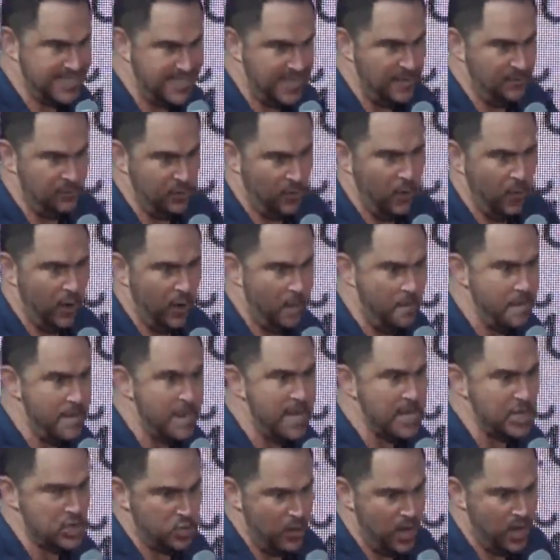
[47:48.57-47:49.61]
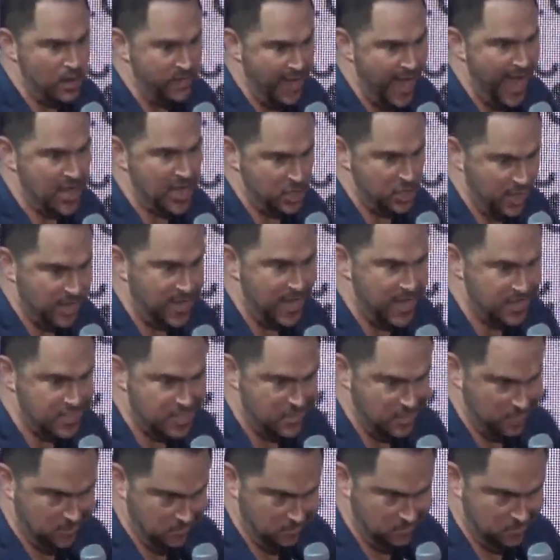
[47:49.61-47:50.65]
civil or administrative action
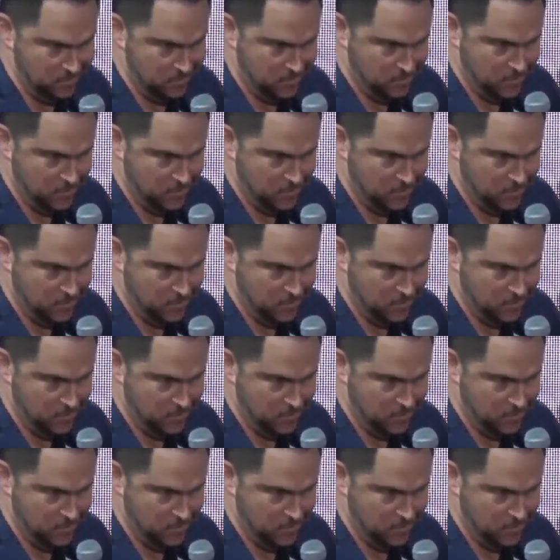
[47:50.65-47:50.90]
against you.